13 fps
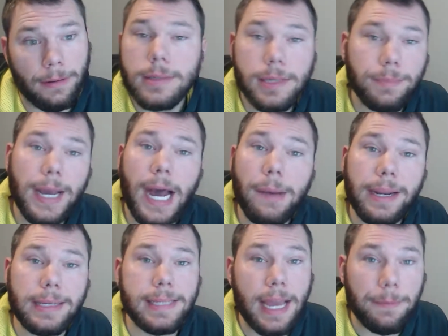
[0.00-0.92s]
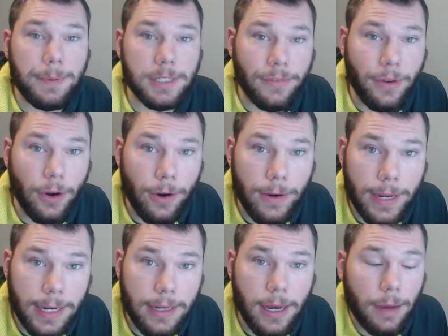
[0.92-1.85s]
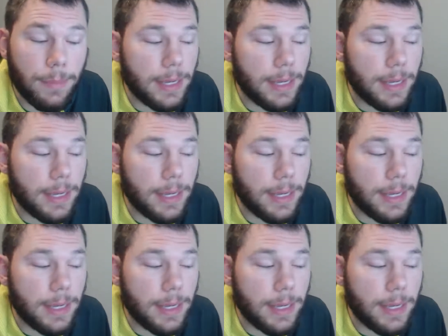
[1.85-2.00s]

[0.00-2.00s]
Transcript: Some common examples of earned income